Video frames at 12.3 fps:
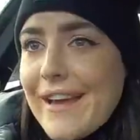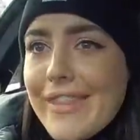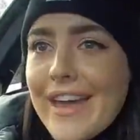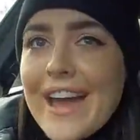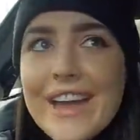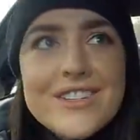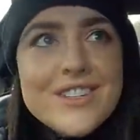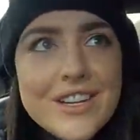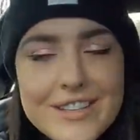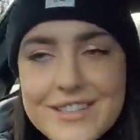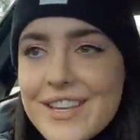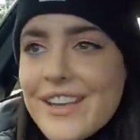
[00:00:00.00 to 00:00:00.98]
down the
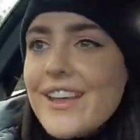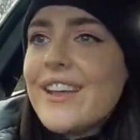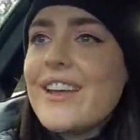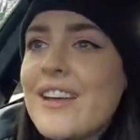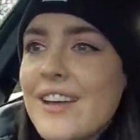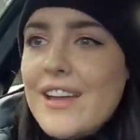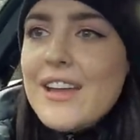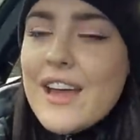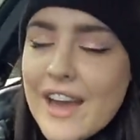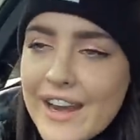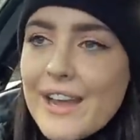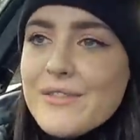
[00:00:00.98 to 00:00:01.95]
hatches.
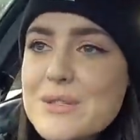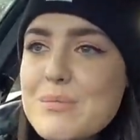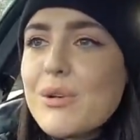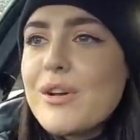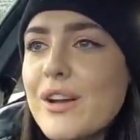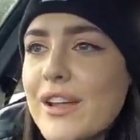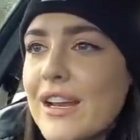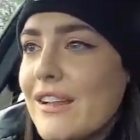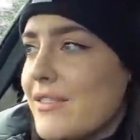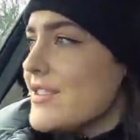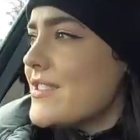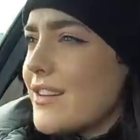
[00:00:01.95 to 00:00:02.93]
And I have just bought a
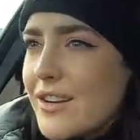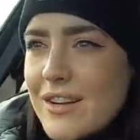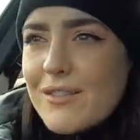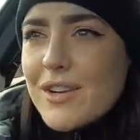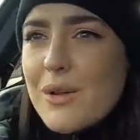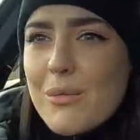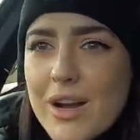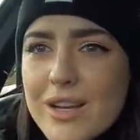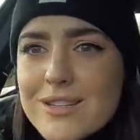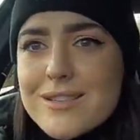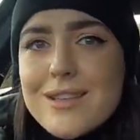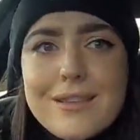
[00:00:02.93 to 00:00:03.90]
911, so I don't even know why
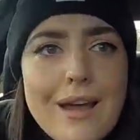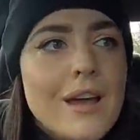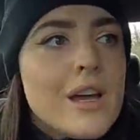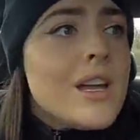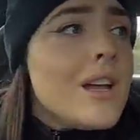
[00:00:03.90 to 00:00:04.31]
I just said that.